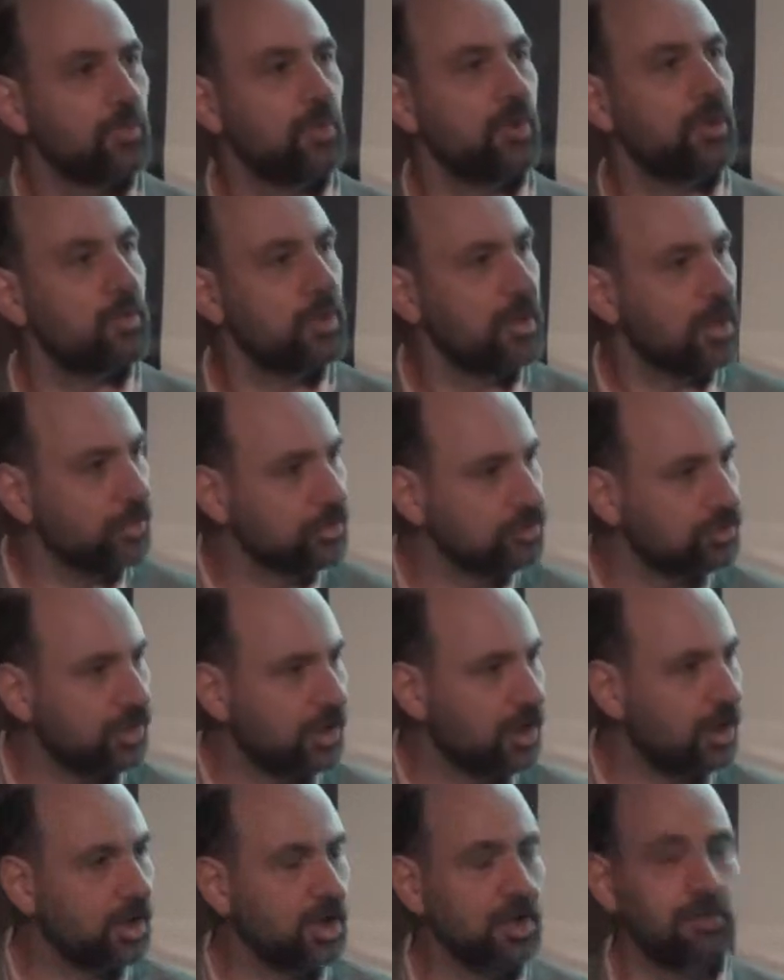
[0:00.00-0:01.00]
Were we on
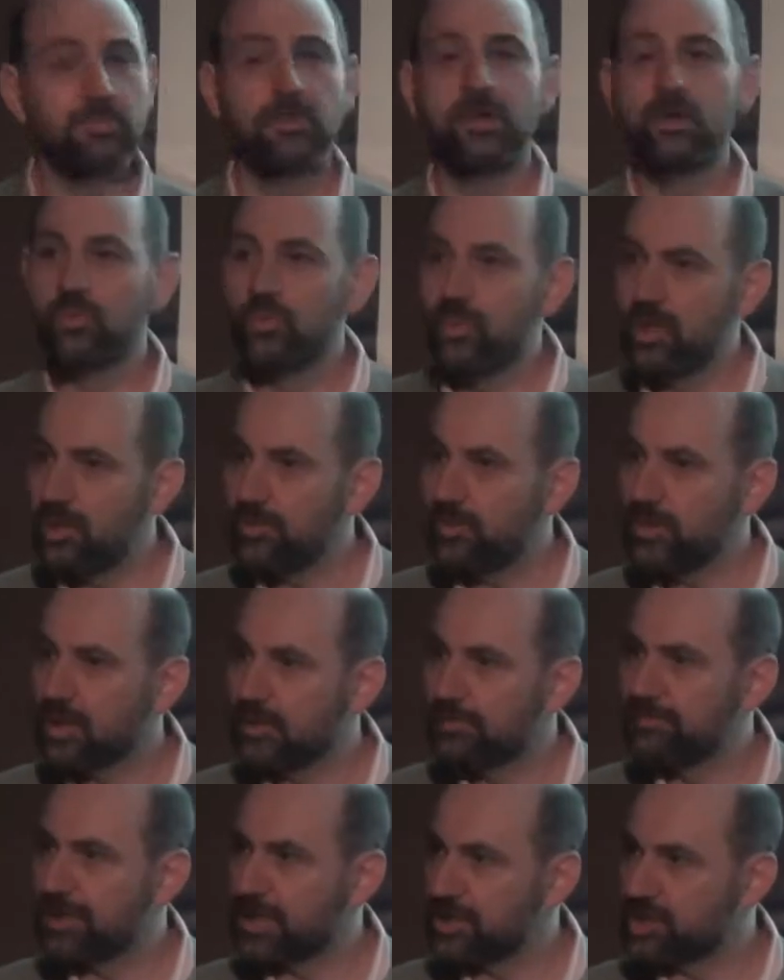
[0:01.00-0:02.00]
time? Were we
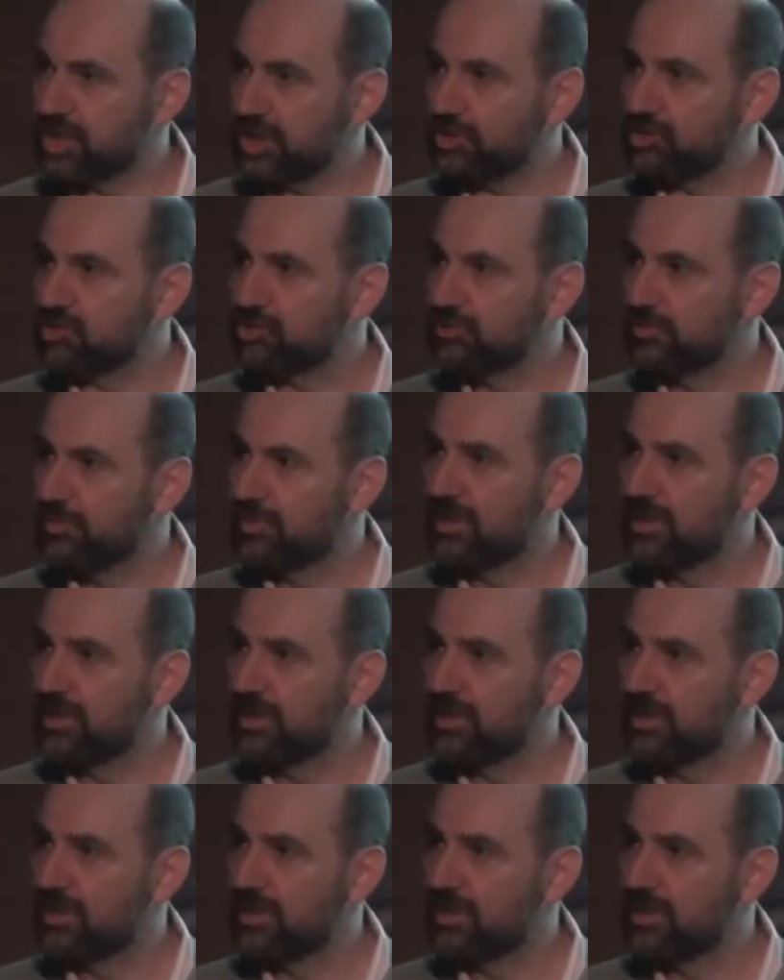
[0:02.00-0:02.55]
on budget?